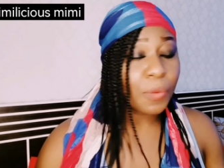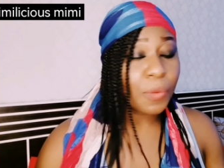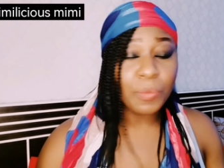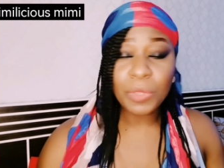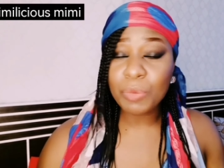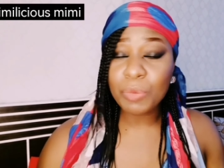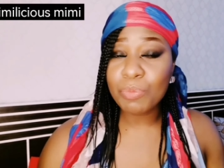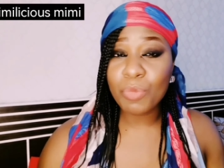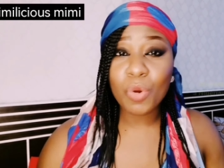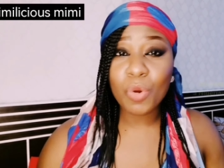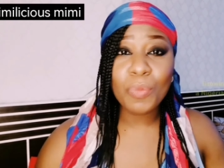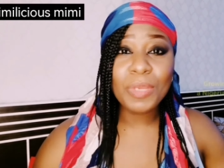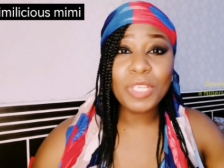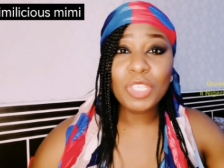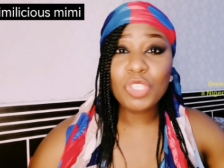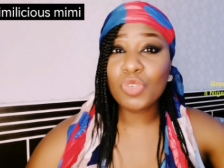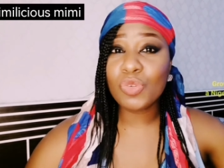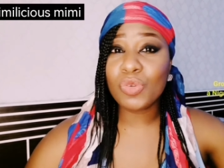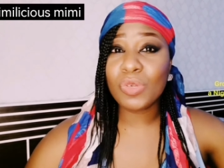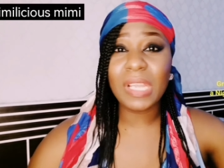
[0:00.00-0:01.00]
from the
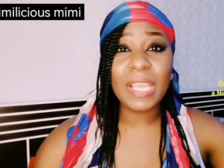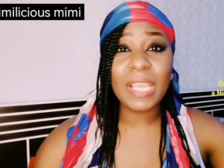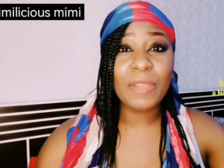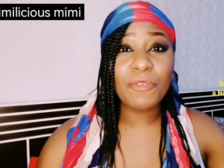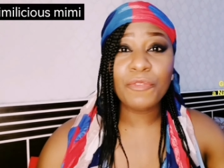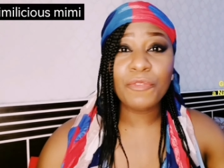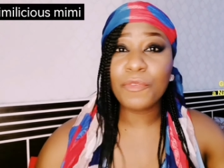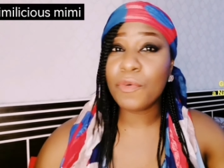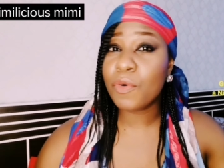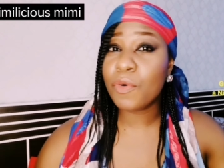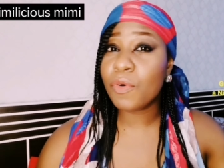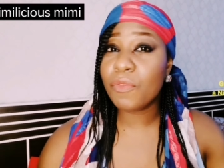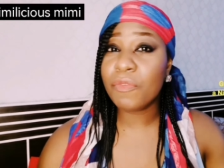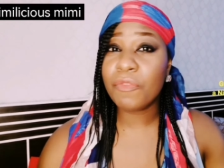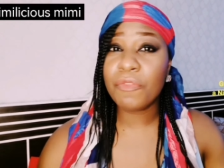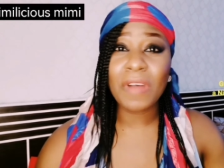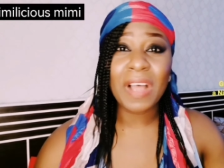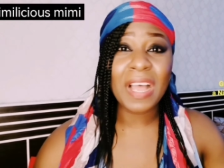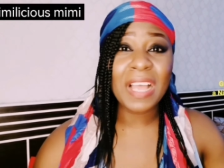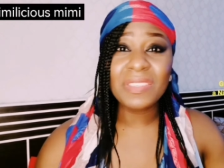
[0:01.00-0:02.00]
moment you're like four,
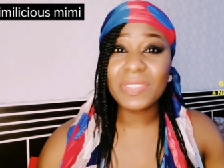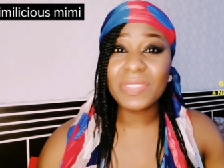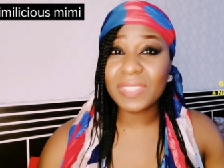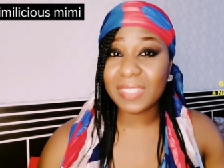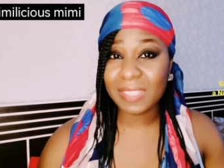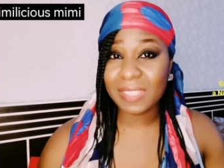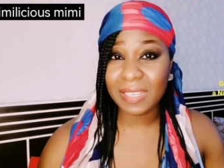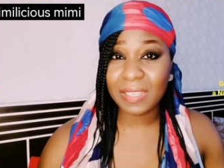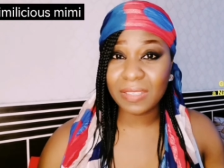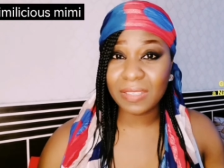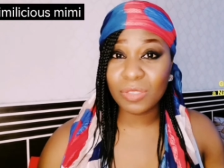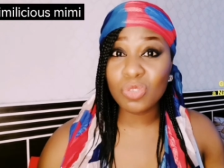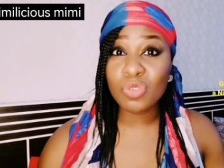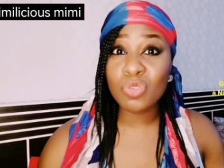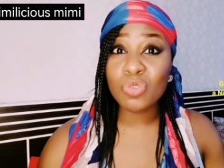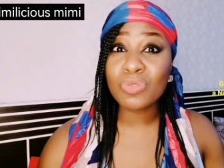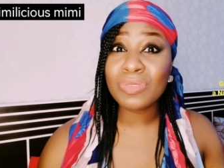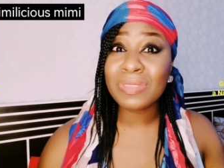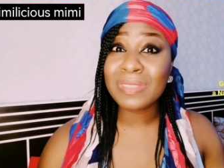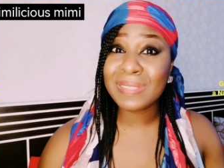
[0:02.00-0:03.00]
five, six,
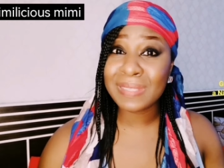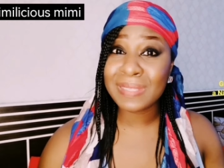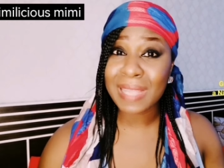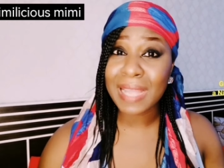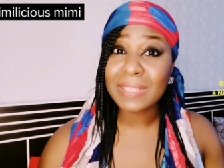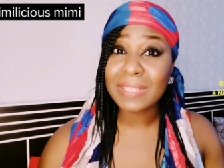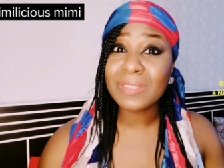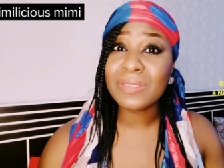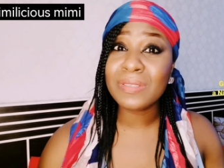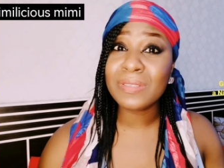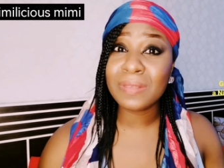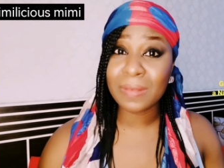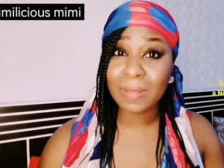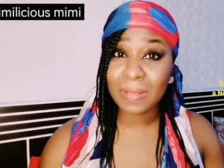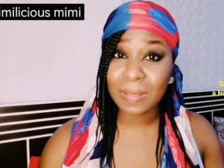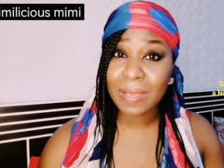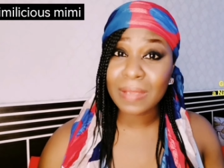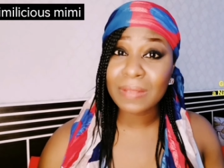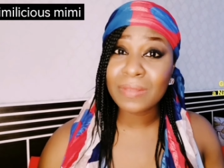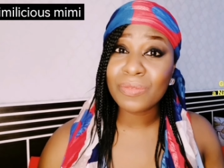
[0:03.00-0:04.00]
you start to
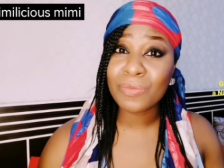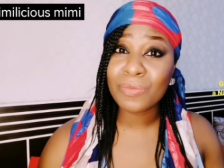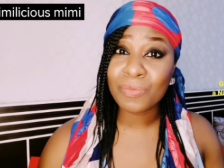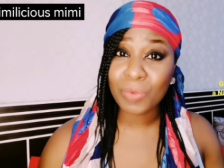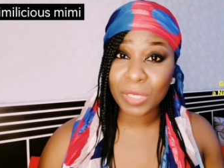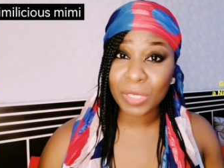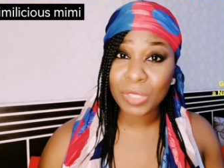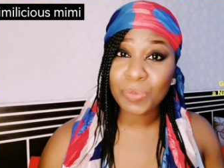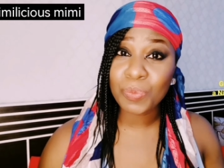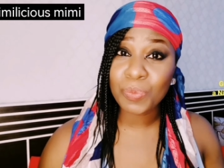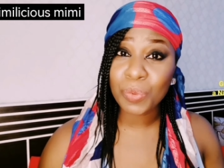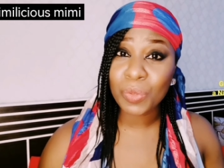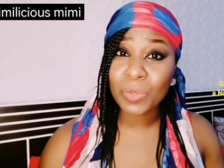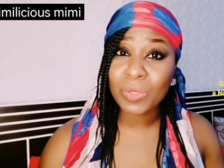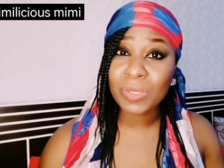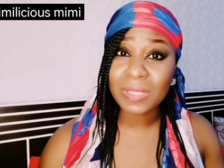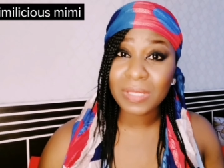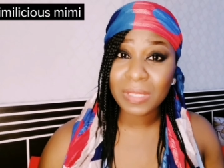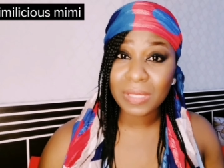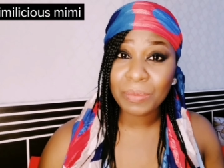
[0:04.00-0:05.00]
get
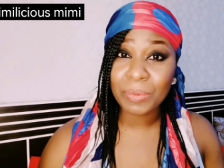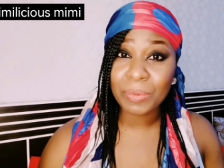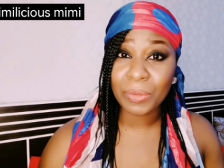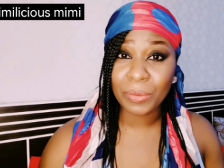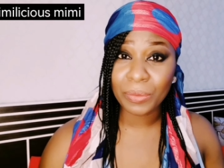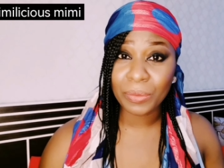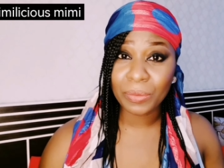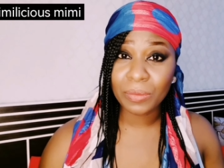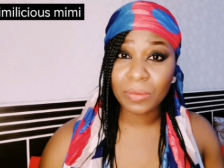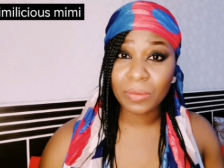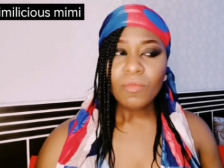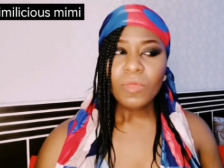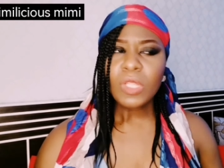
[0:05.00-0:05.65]
responsible.